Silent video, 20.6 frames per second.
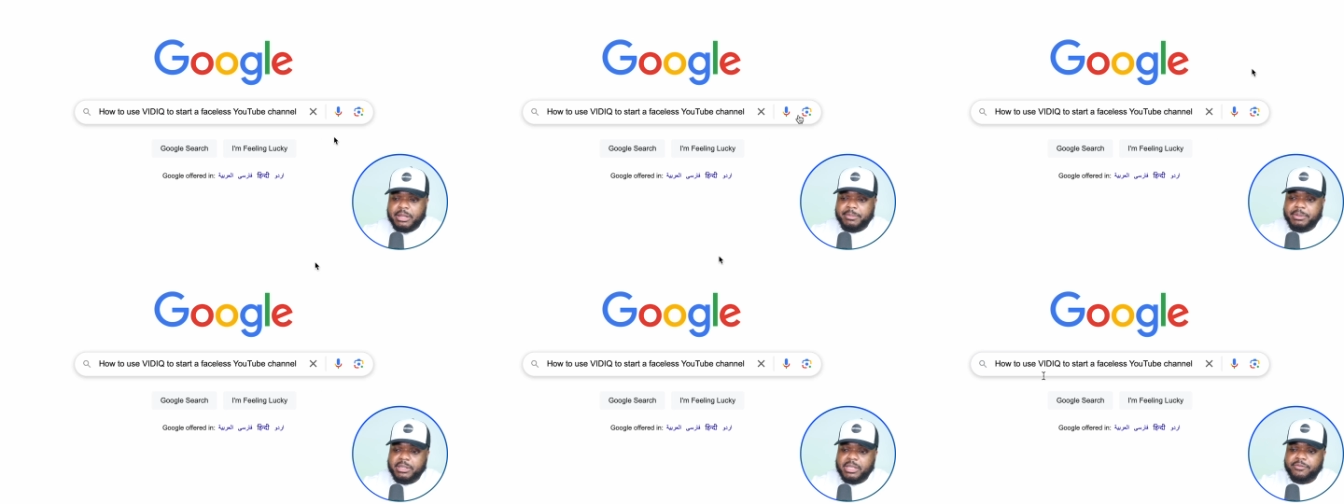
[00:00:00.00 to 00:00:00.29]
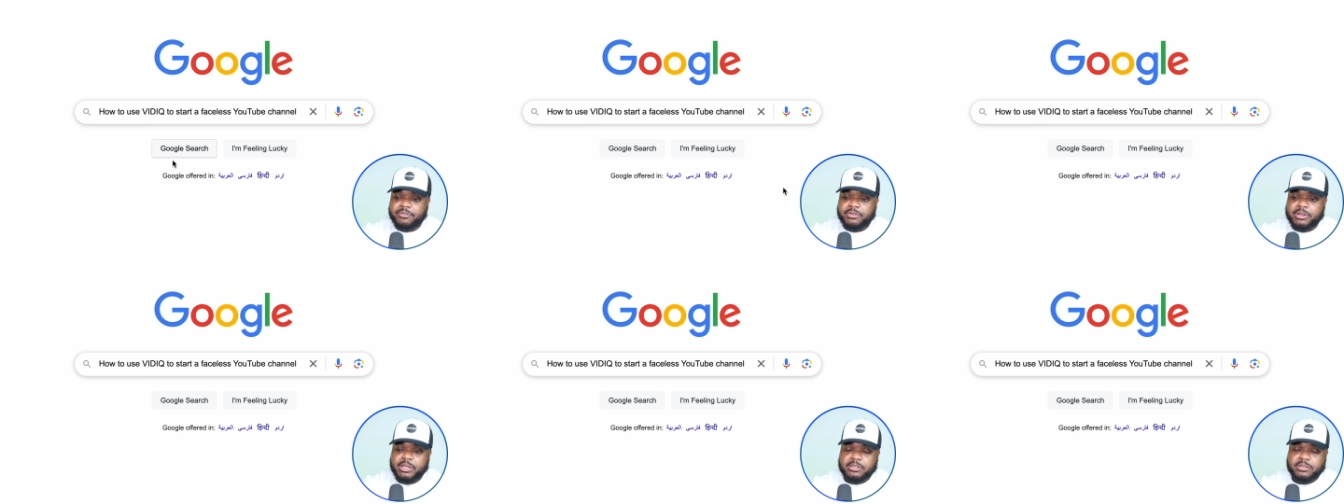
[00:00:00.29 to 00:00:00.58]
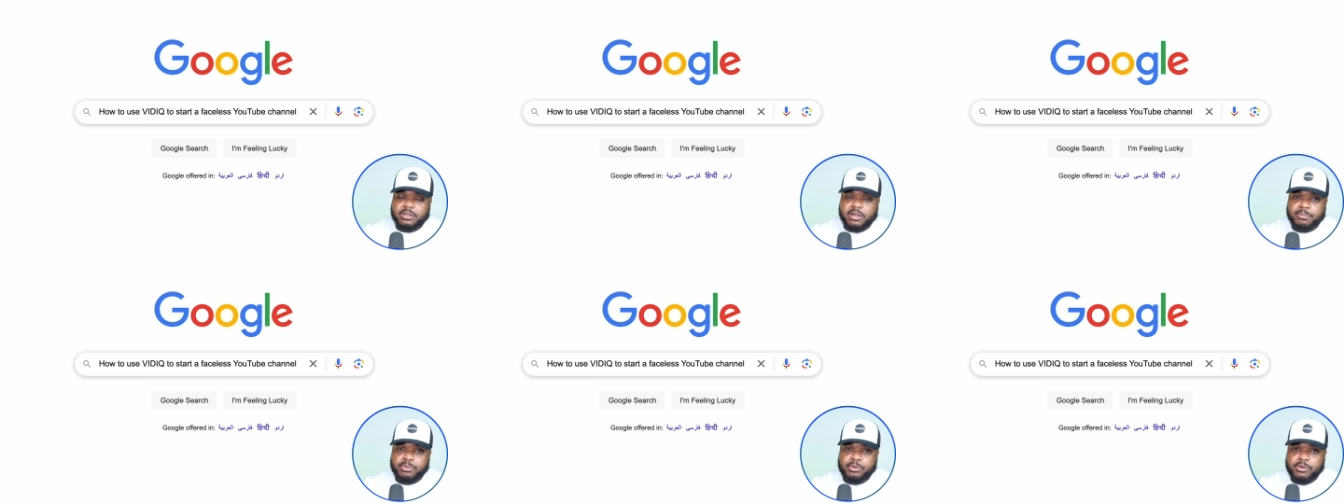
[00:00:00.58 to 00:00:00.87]
Now let me give you an
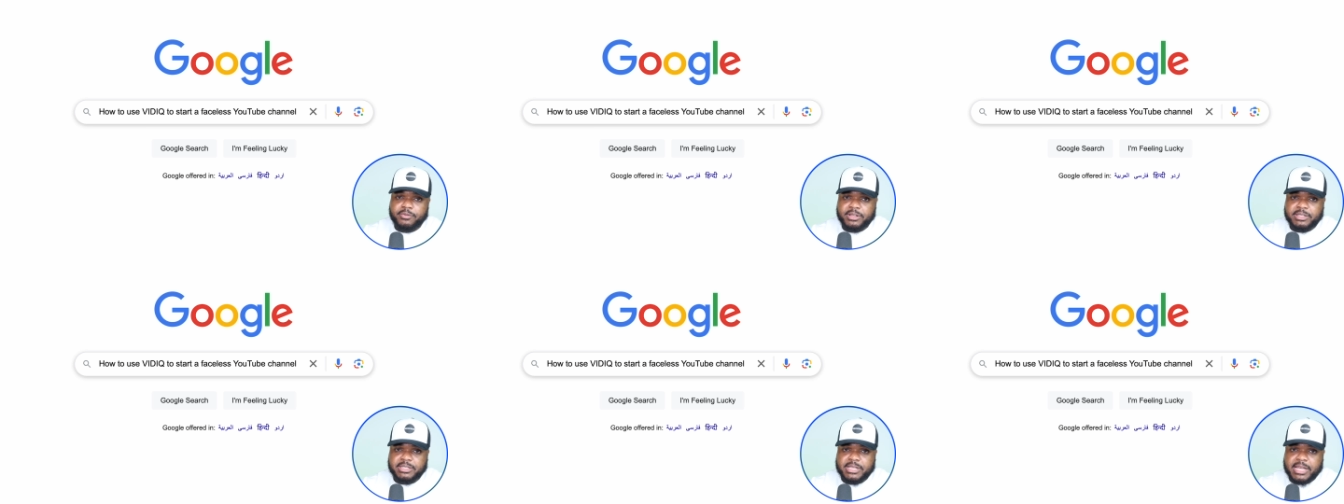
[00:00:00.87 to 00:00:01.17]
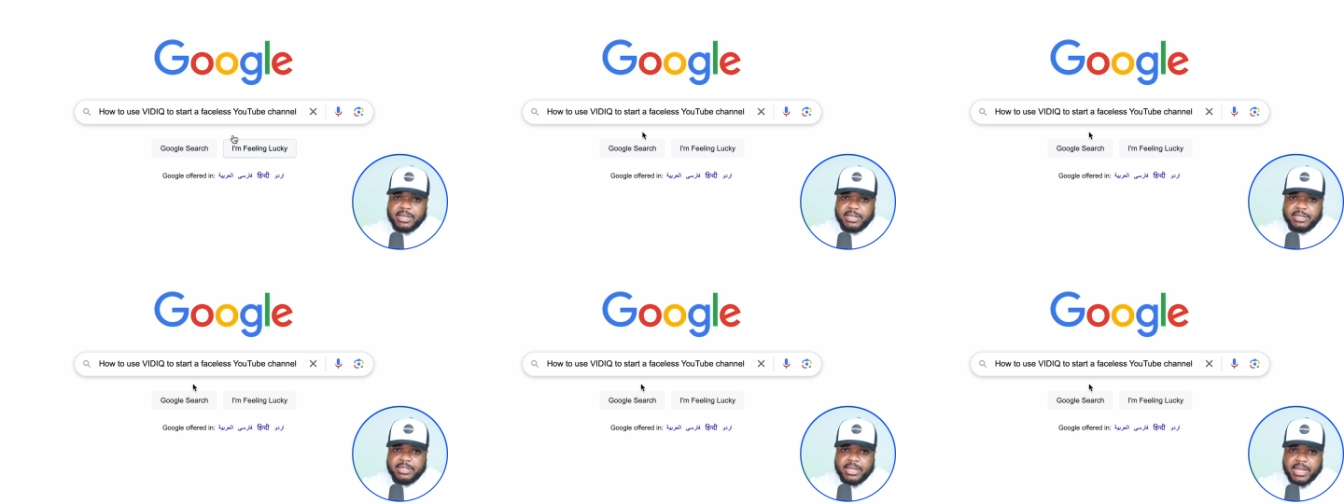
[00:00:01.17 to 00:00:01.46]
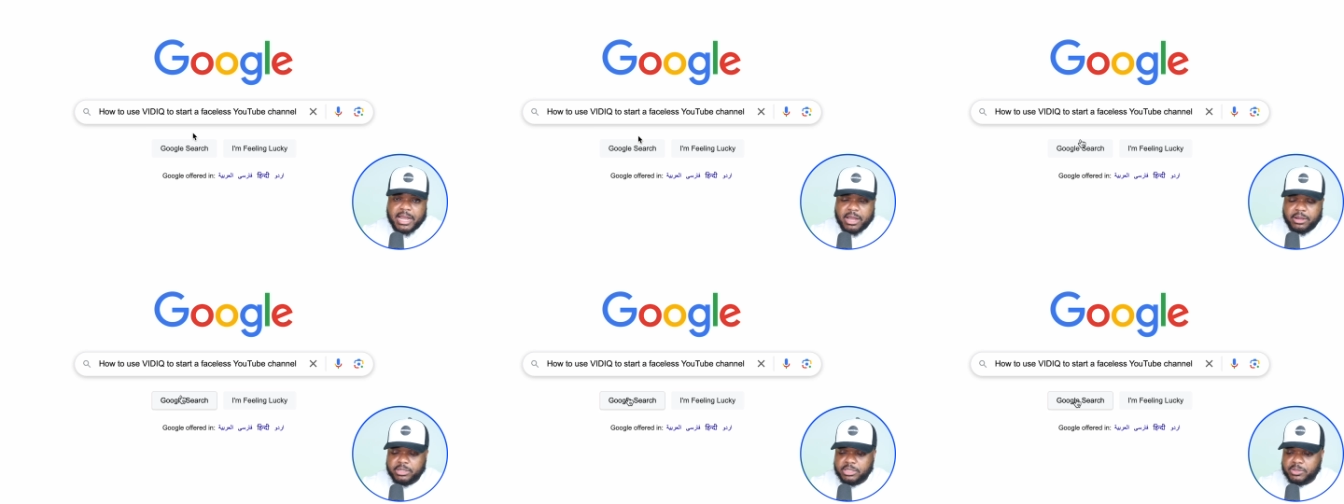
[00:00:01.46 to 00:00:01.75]
example of exactly
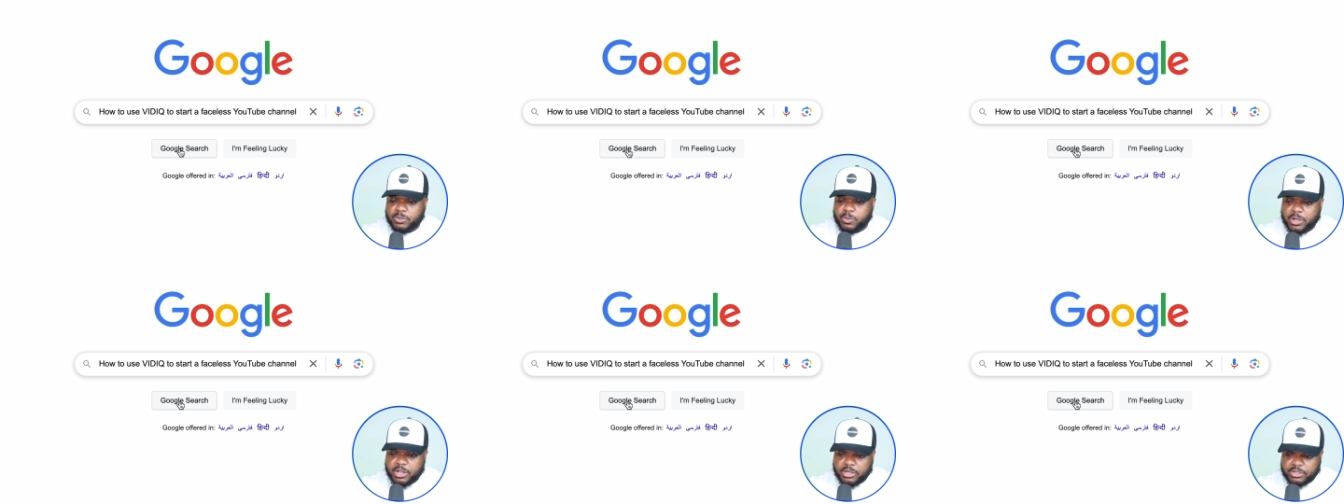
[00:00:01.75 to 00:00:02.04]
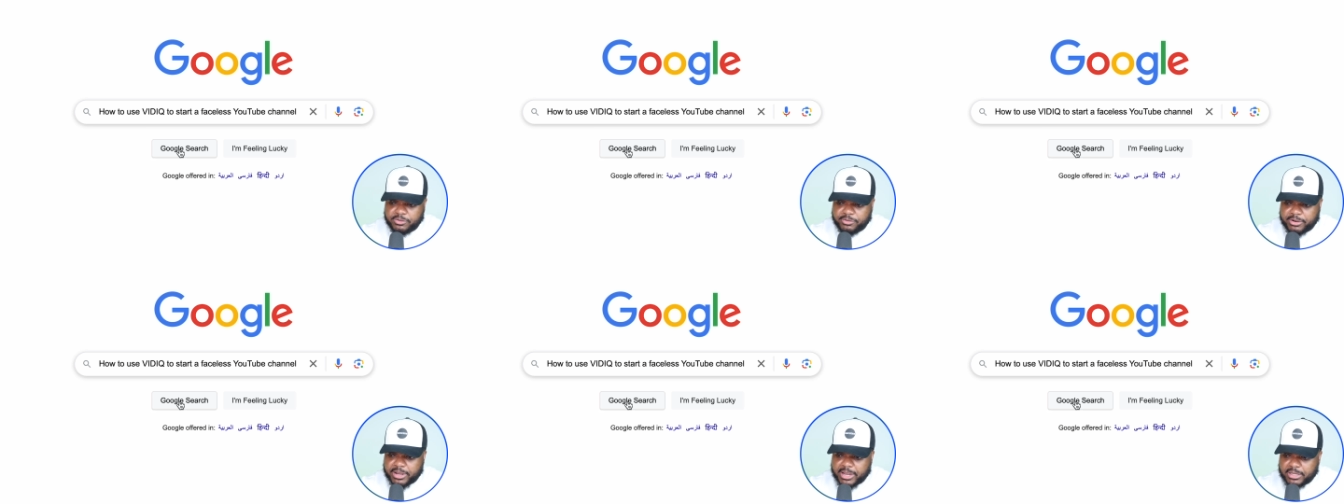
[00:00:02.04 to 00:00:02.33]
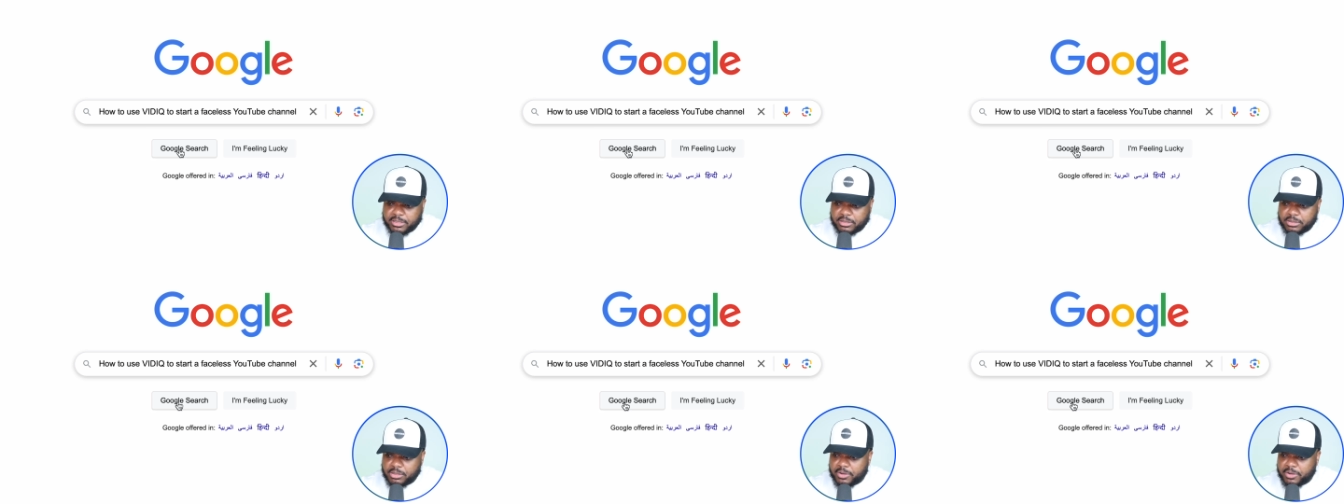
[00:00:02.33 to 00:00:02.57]
how this works, right?